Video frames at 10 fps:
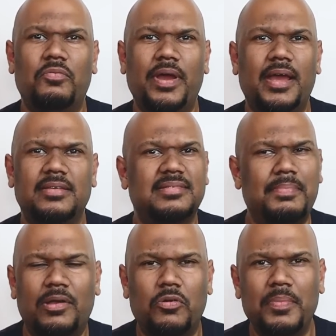where
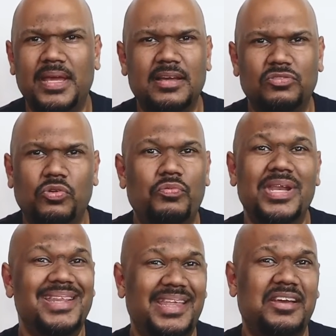smart home makers don't
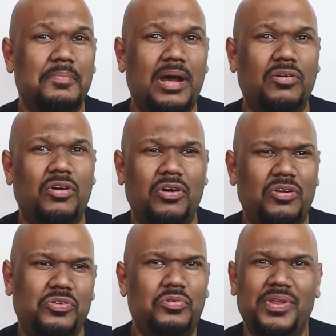really think about
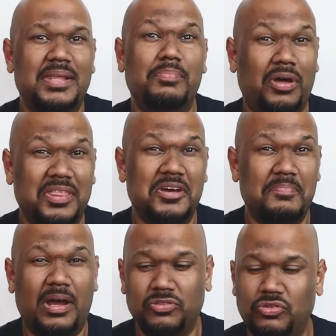or don't really bother
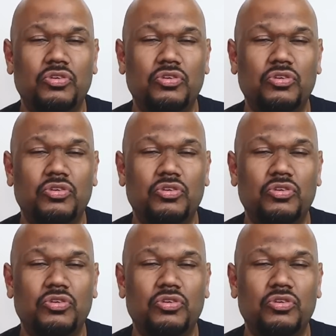about.